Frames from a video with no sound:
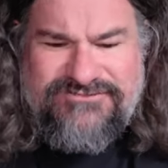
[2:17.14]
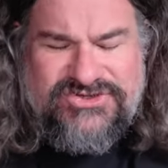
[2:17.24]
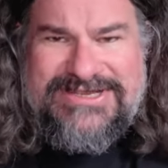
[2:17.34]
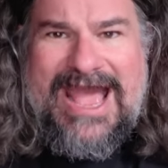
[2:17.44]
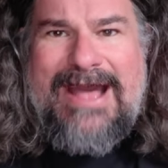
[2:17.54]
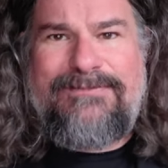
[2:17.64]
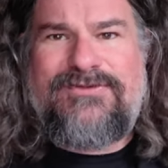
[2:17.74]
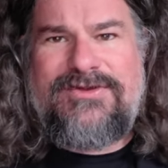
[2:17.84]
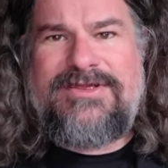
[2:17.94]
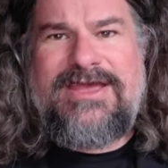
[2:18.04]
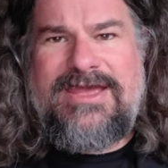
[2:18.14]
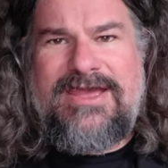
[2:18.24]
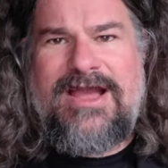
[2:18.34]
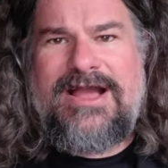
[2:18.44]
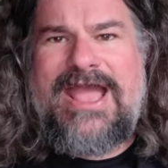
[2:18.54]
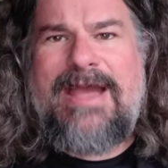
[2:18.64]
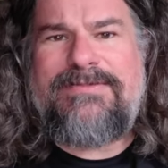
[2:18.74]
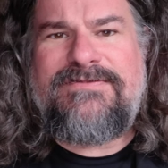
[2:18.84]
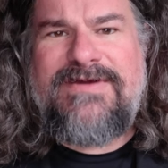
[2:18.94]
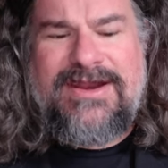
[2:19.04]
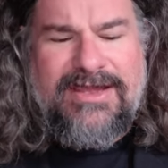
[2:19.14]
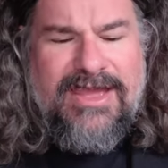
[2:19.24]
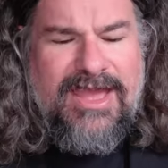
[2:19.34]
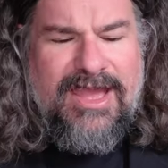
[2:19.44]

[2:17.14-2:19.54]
just absolutely captivating.